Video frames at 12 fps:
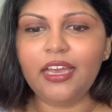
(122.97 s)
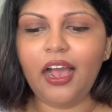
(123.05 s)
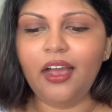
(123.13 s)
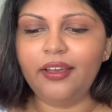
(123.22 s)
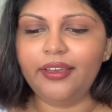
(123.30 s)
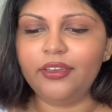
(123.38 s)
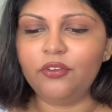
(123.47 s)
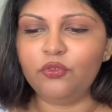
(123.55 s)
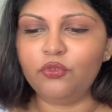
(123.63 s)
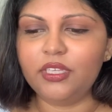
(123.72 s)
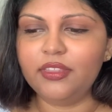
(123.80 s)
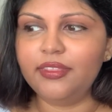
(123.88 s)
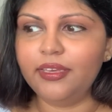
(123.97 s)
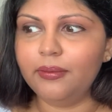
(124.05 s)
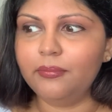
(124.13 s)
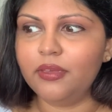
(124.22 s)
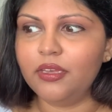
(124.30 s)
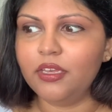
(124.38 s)
I read
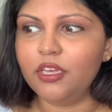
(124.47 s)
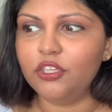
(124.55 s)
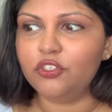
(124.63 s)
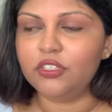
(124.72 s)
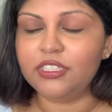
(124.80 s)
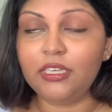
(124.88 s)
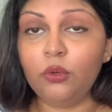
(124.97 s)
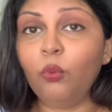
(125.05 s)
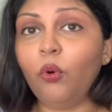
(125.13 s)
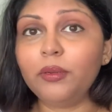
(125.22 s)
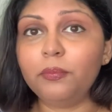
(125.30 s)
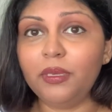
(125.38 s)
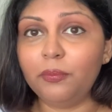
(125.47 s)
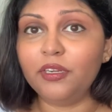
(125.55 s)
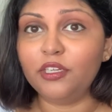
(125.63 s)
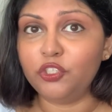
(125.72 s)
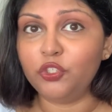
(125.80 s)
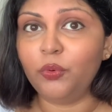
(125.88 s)
them to see what people
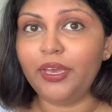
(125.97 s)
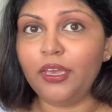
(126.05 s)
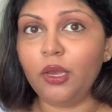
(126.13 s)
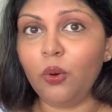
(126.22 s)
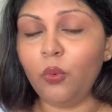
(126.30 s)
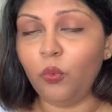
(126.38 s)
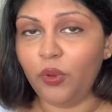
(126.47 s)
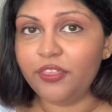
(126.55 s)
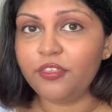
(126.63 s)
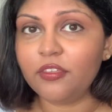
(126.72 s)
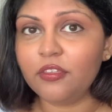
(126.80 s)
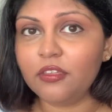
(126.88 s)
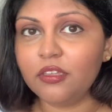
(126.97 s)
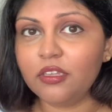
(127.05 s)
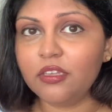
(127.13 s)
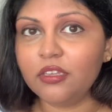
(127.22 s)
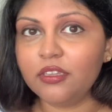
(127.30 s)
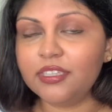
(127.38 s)
are doing with
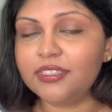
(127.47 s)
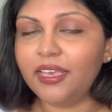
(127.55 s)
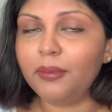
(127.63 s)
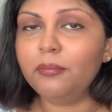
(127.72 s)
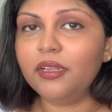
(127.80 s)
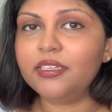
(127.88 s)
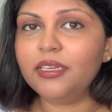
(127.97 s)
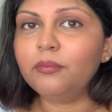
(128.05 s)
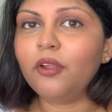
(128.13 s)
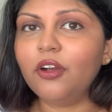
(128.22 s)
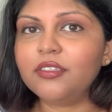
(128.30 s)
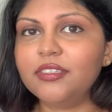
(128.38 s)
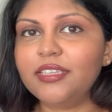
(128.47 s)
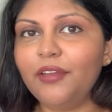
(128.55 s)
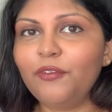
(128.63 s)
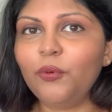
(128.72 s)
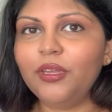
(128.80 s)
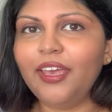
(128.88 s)
the same building blocks as
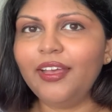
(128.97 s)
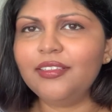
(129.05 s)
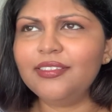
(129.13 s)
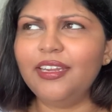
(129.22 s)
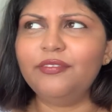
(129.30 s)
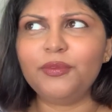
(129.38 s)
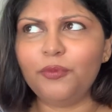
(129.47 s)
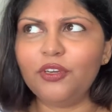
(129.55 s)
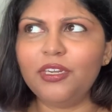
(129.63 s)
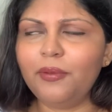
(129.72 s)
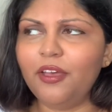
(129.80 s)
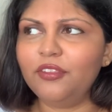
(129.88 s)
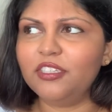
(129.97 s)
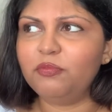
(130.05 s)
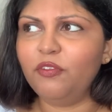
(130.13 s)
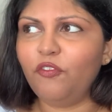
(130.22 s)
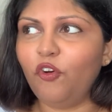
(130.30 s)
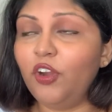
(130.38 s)
everyone else, and I've spoken about this
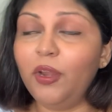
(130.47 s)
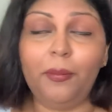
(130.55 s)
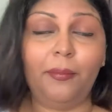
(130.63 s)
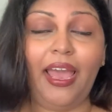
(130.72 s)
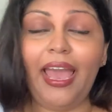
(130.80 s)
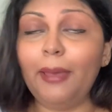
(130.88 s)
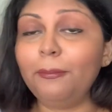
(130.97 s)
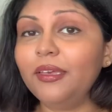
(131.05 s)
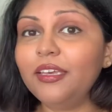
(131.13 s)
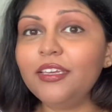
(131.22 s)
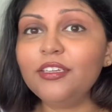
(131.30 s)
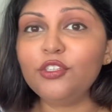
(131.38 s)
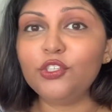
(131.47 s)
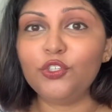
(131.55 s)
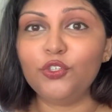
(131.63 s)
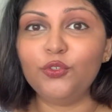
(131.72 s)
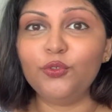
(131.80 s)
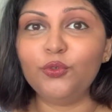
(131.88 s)
before, and I'm happy
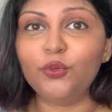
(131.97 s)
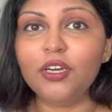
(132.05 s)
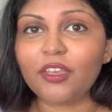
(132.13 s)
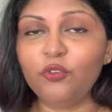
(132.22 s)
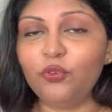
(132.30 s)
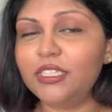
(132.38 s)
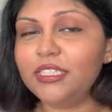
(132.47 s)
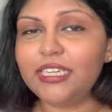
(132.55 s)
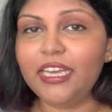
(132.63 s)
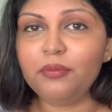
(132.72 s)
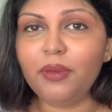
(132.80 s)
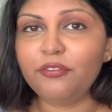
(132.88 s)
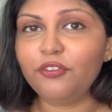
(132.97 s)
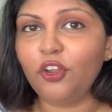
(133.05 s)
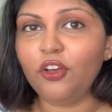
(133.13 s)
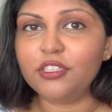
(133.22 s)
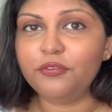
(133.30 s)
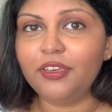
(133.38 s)
to restate my
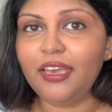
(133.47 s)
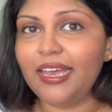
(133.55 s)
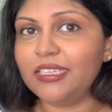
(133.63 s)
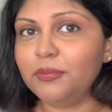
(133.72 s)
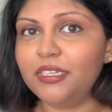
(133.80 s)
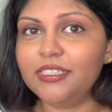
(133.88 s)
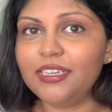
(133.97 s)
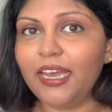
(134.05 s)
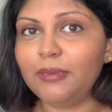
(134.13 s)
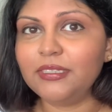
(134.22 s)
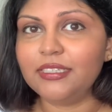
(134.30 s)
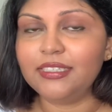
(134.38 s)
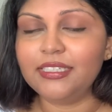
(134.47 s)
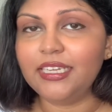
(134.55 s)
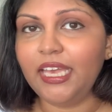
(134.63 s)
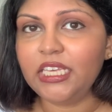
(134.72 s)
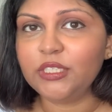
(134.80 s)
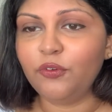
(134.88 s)
philosophy as many times as it
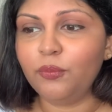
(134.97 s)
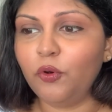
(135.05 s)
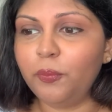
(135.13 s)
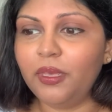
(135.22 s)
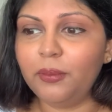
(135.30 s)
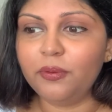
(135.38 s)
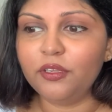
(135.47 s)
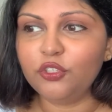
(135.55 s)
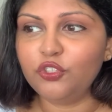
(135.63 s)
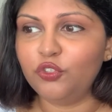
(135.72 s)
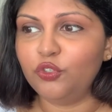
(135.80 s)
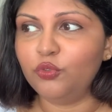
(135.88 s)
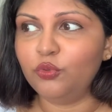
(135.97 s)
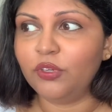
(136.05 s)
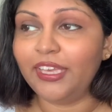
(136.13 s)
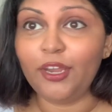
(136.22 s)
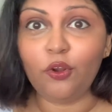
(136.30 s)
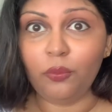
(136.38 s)
takes for more people to
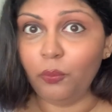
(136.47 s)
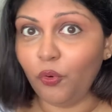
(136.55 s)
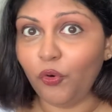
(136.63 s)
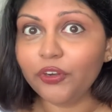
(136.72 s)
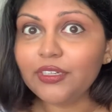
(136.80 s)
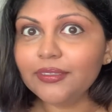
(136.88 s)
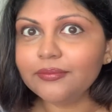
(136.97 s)
get on board.